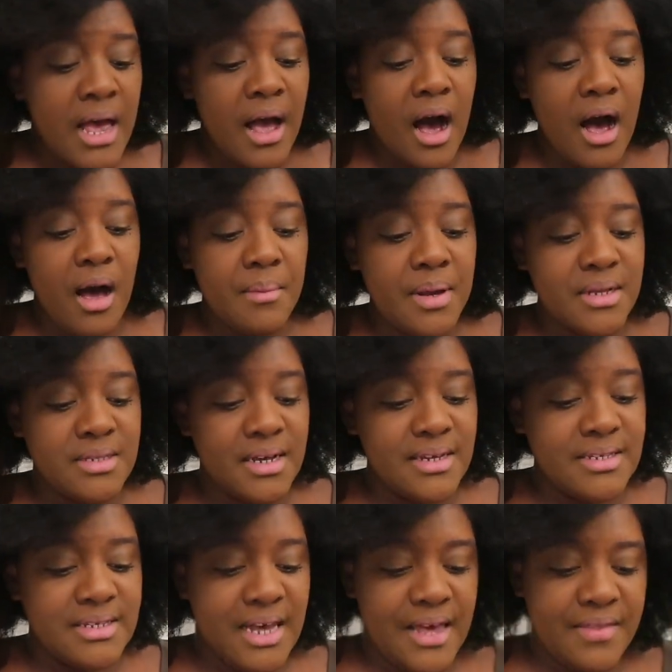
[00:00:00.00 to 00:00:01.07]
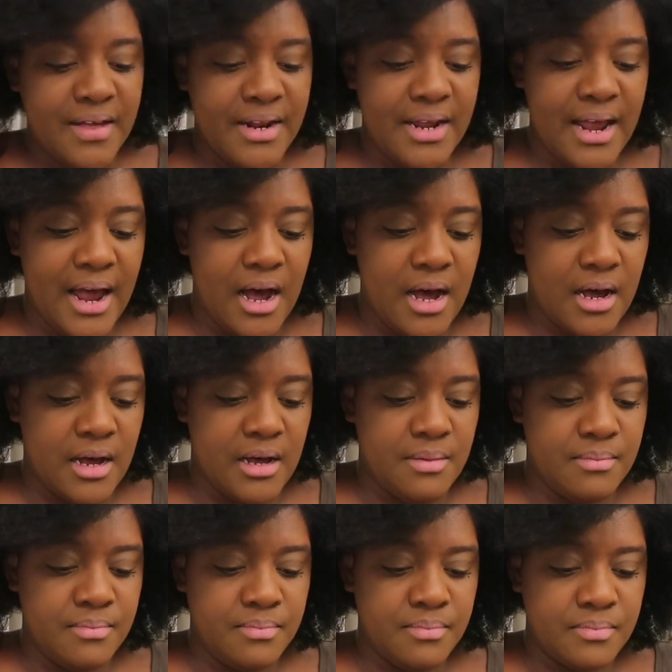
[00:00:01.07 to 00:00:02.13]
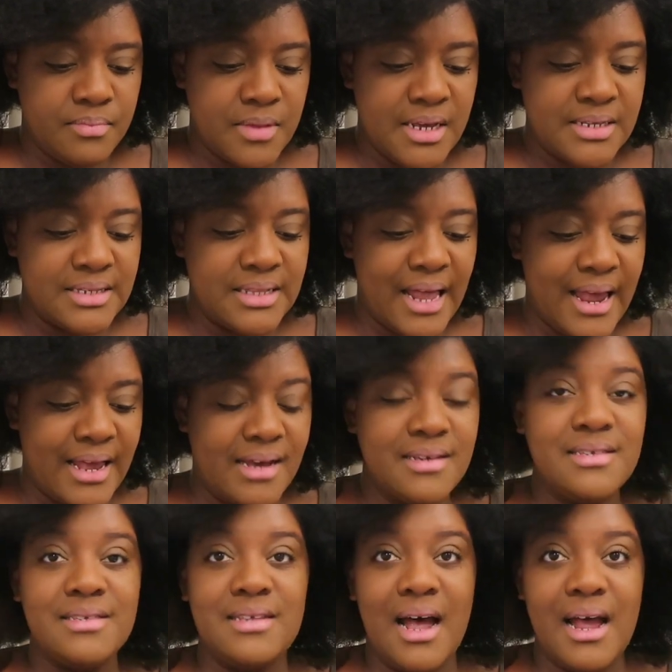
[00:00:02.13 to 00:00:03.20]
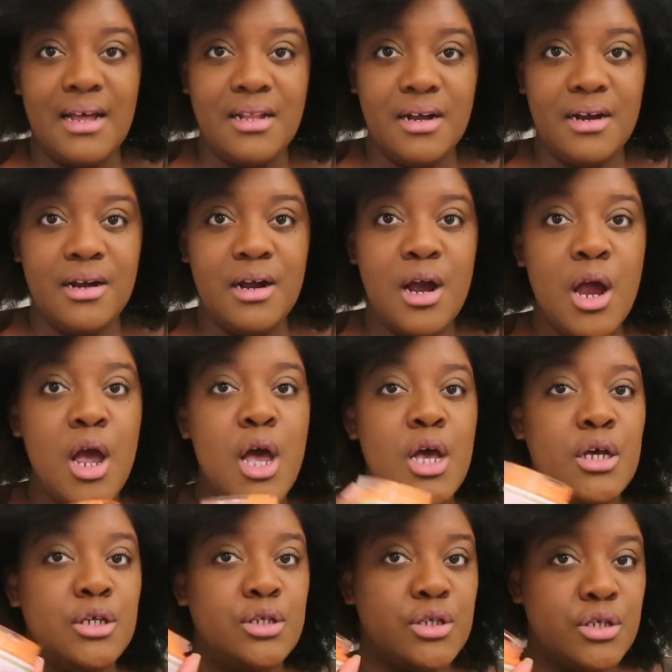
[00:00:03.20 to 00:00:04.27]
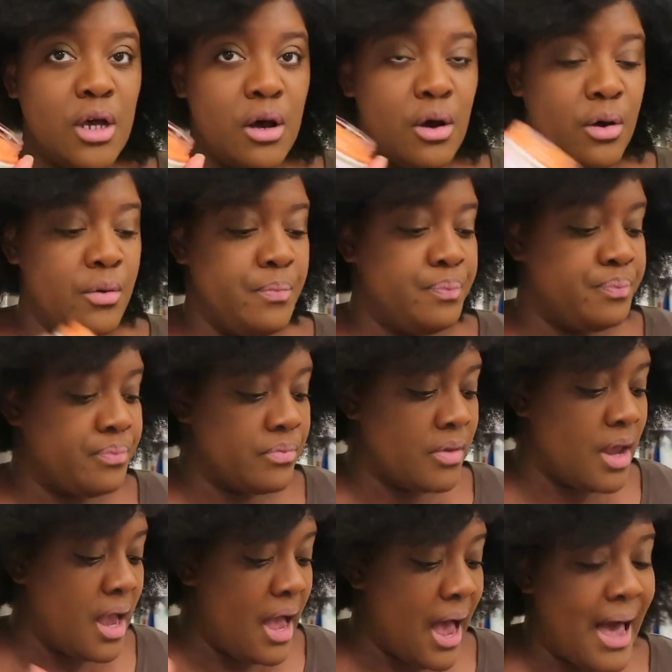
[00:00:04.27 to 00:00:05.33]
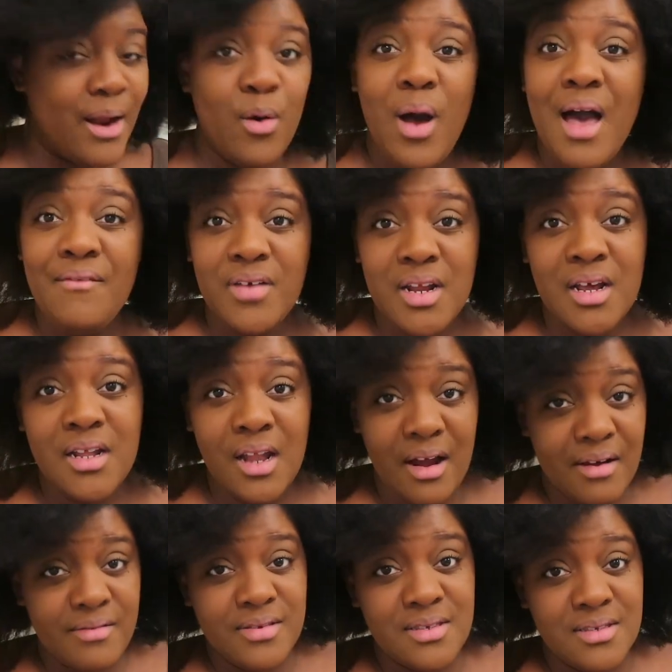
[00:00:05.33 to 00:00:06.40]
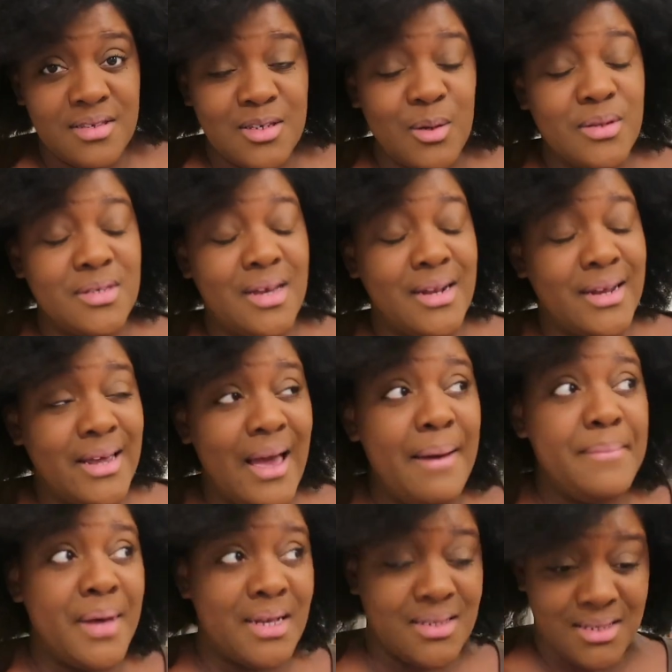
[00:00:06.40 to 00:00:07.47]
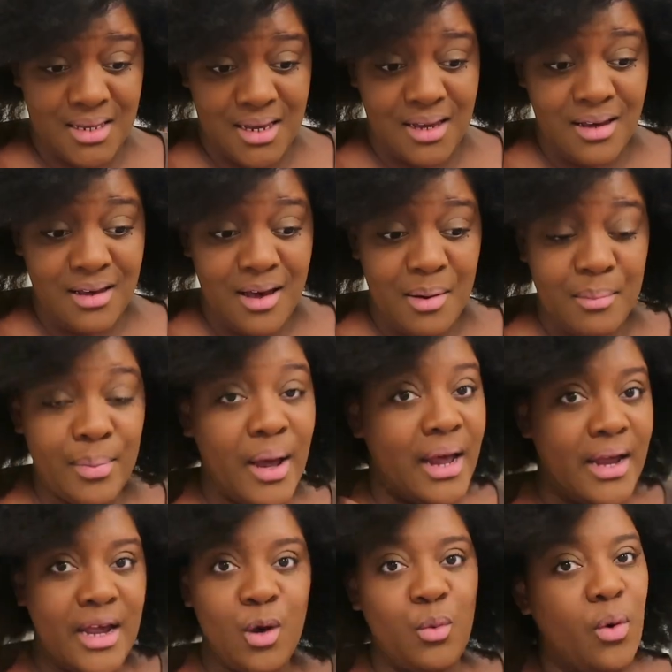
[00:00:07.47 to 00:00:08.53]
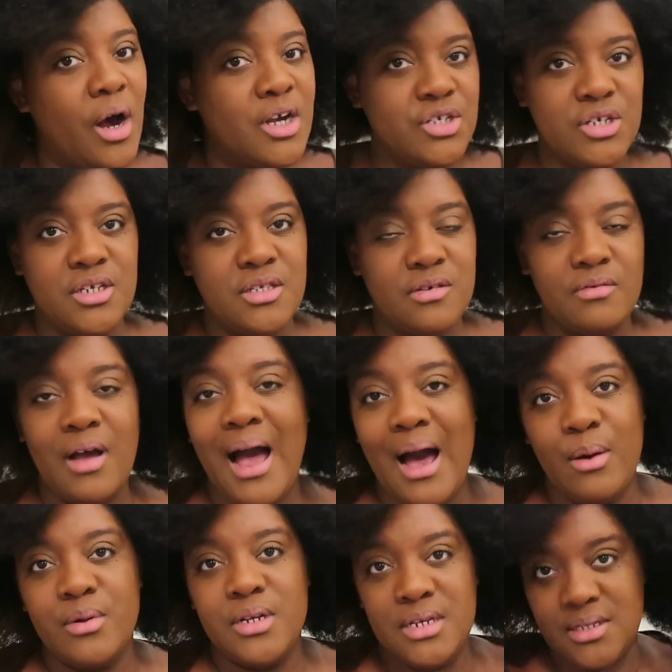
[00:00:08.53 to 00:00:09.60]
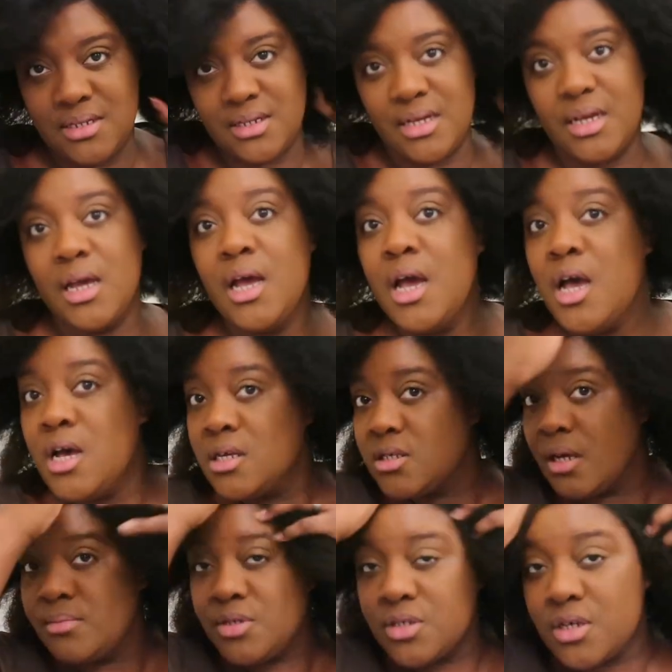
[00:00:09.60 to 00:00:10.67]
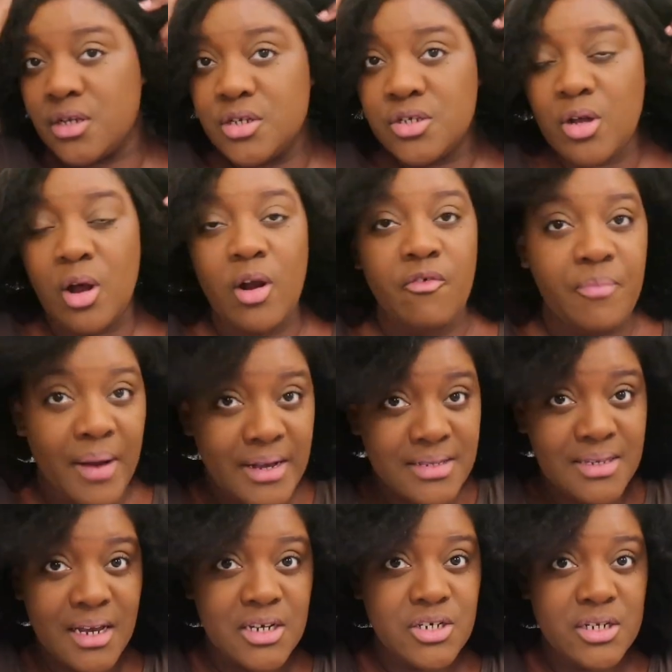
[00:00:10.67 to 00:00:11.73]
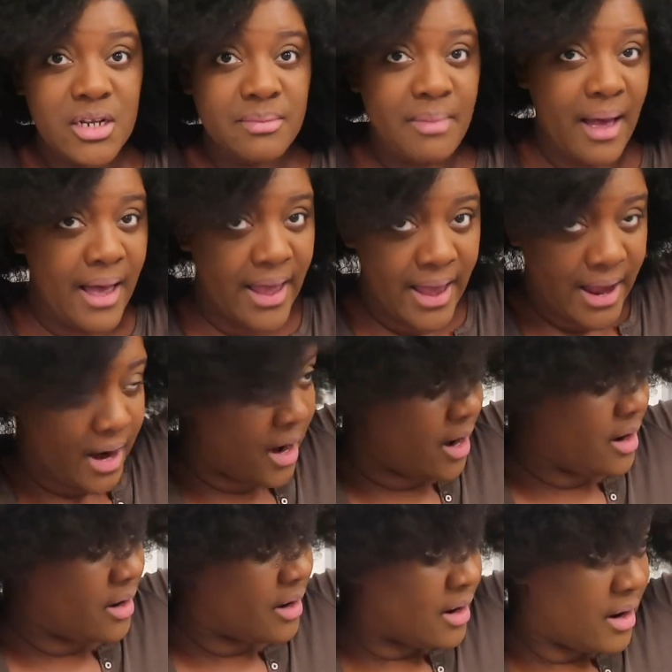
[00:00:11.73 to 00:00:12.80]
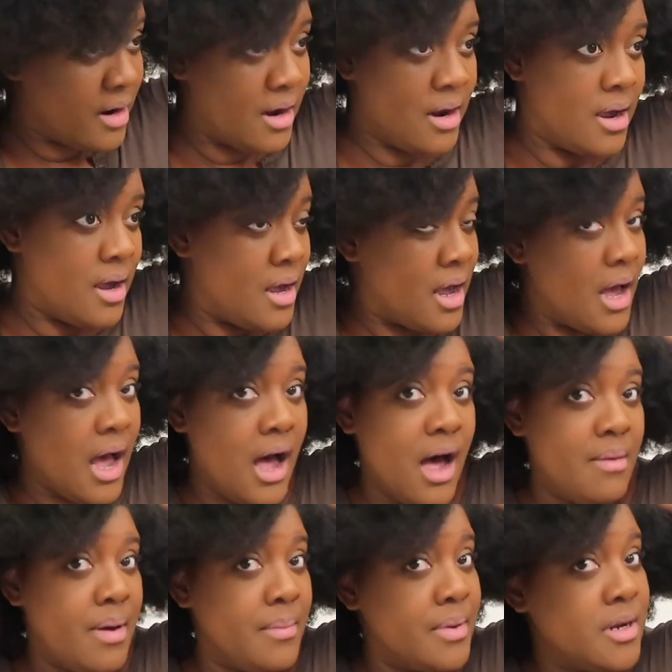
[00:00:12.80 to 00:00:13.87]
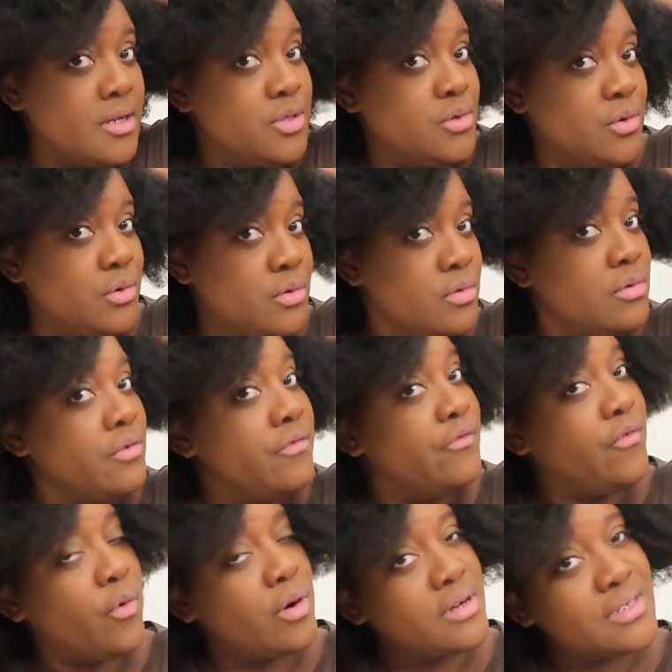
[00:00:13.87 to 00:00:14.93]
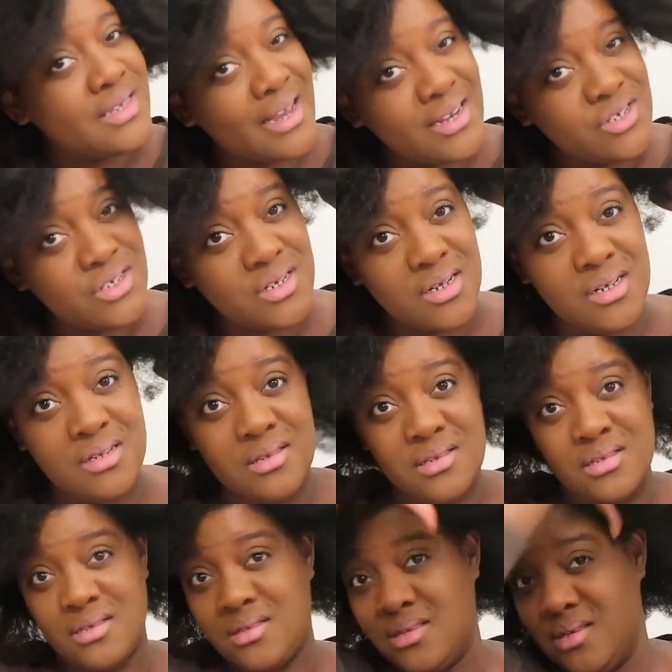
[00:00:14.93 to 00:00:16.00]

It does say that it is like a styler, so I don't have any gloves, so it's gonna get messy, but it washes out easily. So I'm just gonna start off by sectioning my hair. I'm gonna do 4 sections